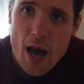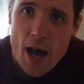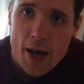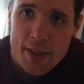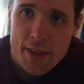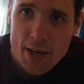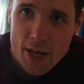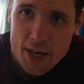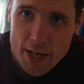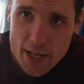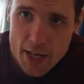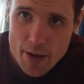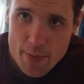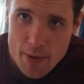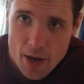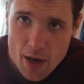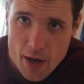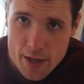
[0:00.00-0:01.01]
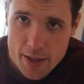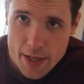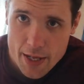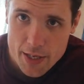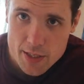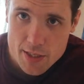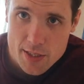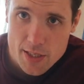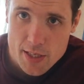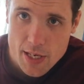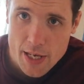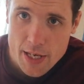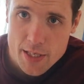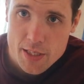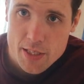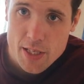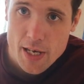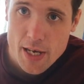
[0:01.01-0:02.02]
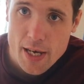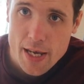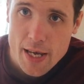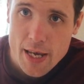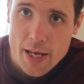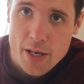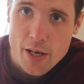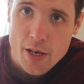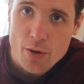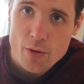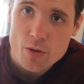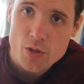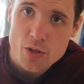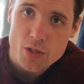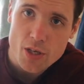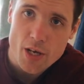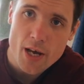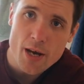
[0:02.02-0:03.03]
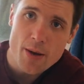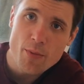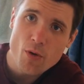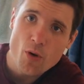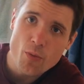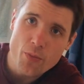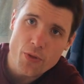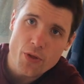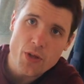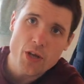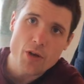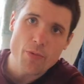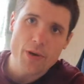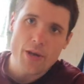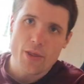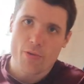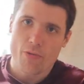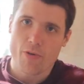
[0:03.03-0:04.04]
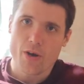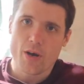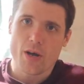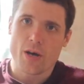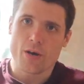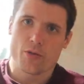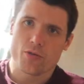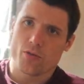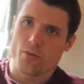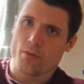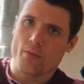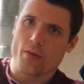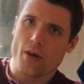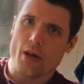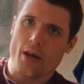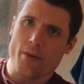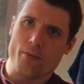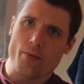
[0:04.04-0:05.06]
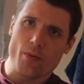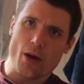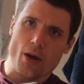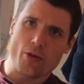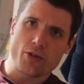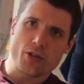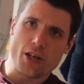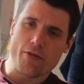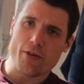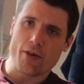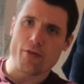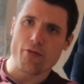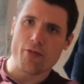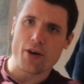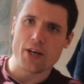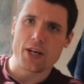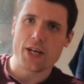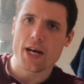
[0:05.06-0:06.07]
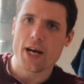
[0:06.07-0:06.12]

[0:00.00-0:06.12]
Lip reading: And the idea behind this is that it goes up the urethra. I'll see if I can find a